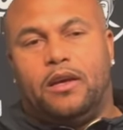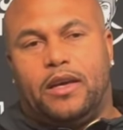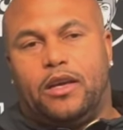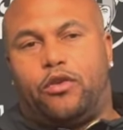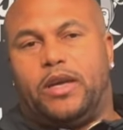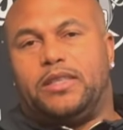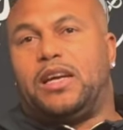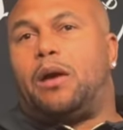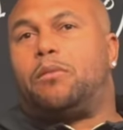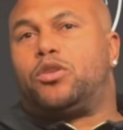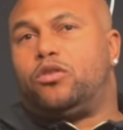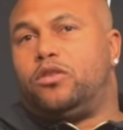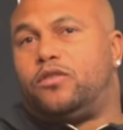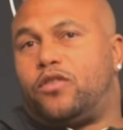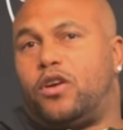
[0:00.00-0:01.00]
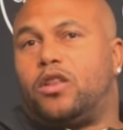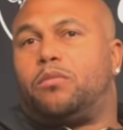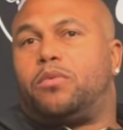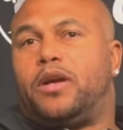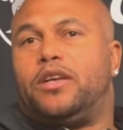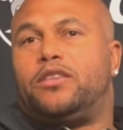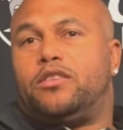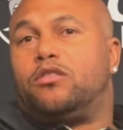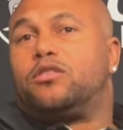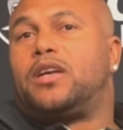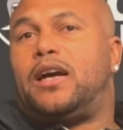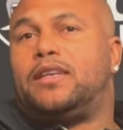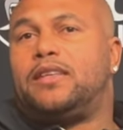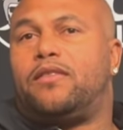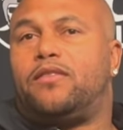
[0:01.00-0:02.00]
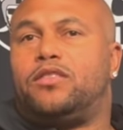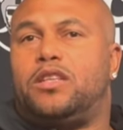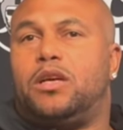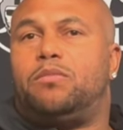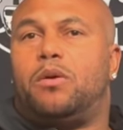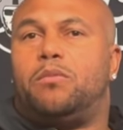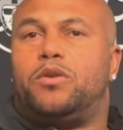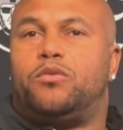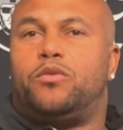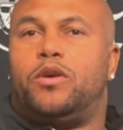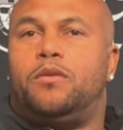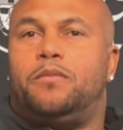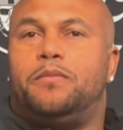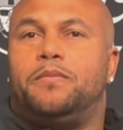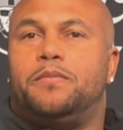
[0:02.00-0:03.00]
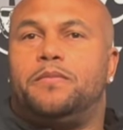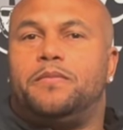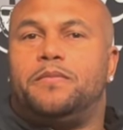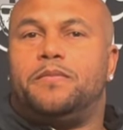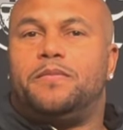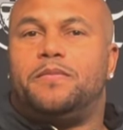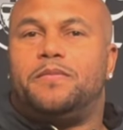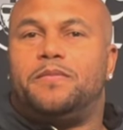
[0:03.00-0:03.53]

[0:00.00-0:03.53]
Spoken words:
it creates opportunities for other players, and those guys have to step up as well.